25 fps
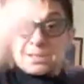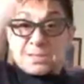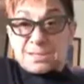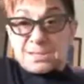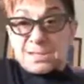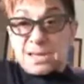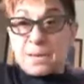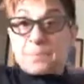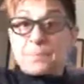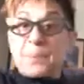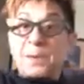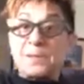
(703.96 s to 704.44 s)

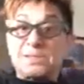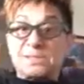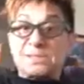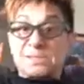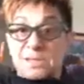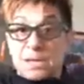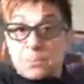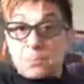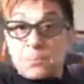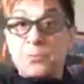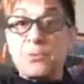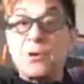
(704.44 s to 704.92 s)

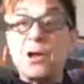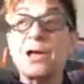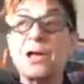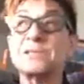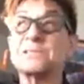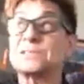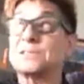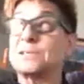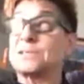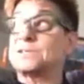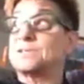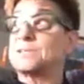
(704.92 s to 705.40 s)
step-by-step
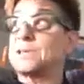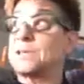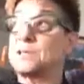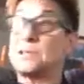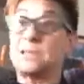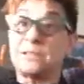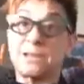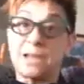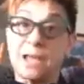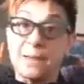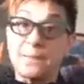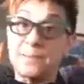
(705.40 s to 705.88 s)
process, and it
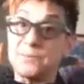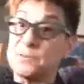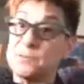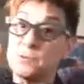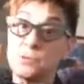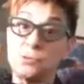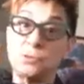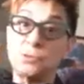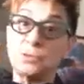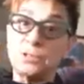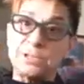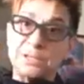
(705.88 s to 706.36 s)

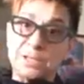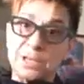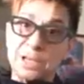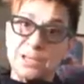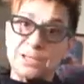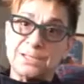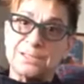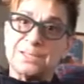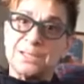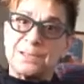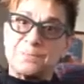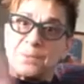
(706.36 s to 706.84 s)
absolutely
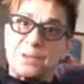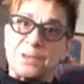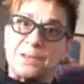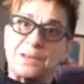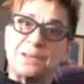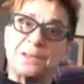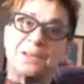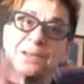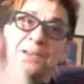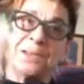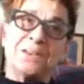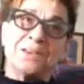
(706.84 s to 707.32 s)
does. I mean,
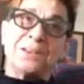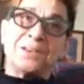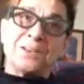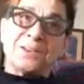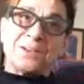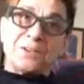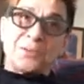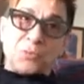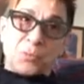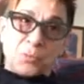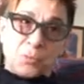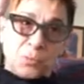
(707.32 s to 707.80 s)

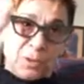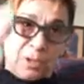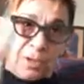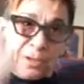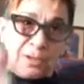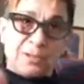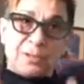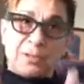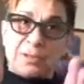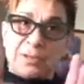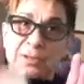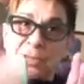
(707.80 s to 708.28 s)
we
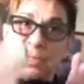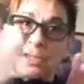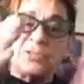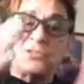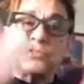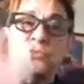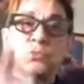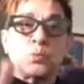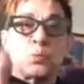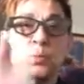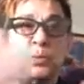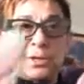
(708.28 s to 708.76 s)

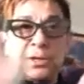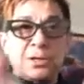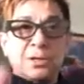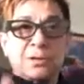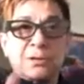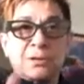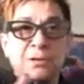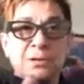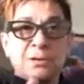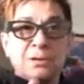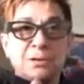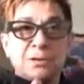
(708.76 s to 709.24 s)
each week,
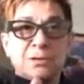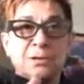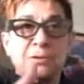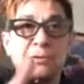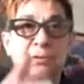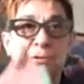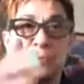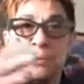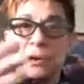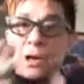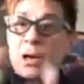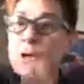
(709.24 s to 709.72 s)

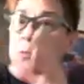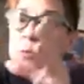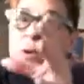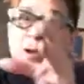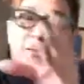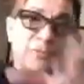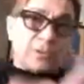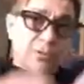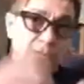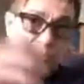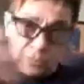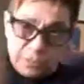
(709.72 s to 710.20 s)
or
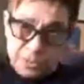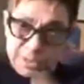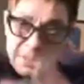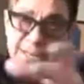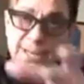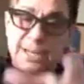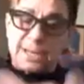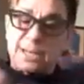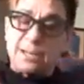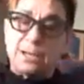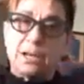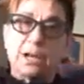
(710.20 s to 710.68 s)
however we
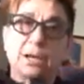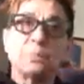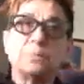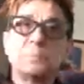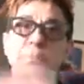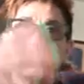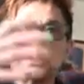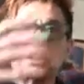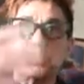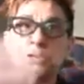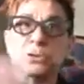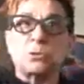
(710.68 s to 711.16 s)
set it up,
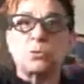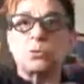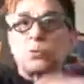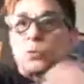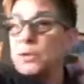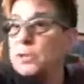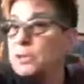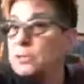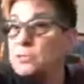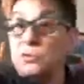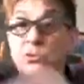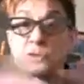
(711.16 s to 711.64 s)
week